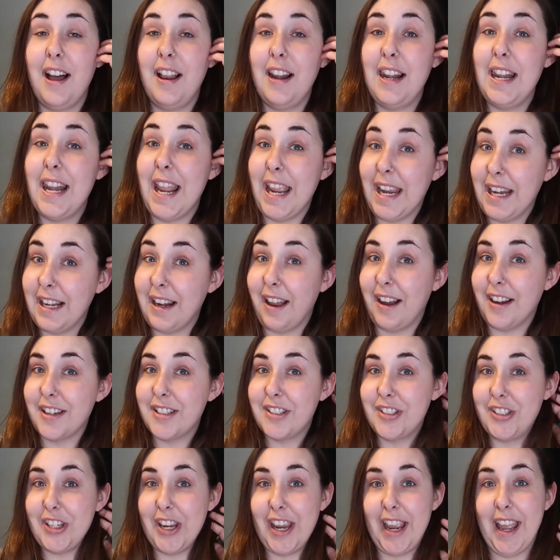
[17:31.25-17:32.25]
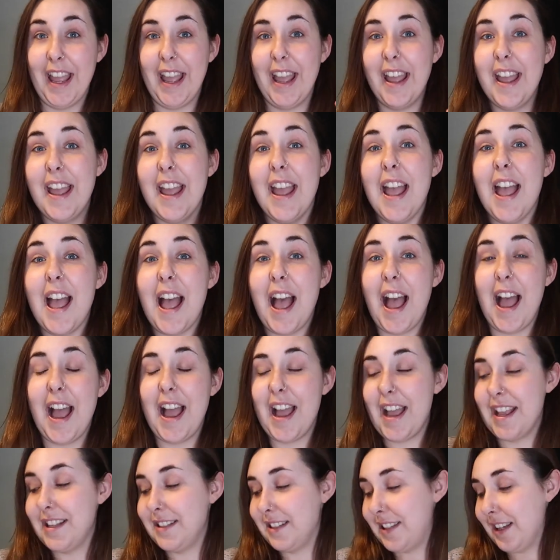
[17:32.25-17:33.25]
late last year,
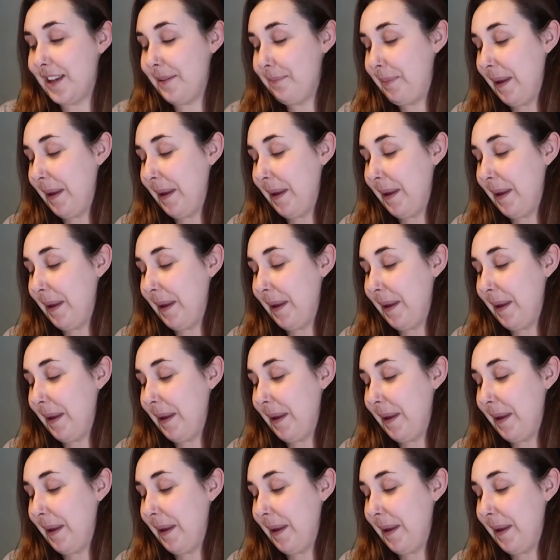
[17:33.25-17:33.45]
and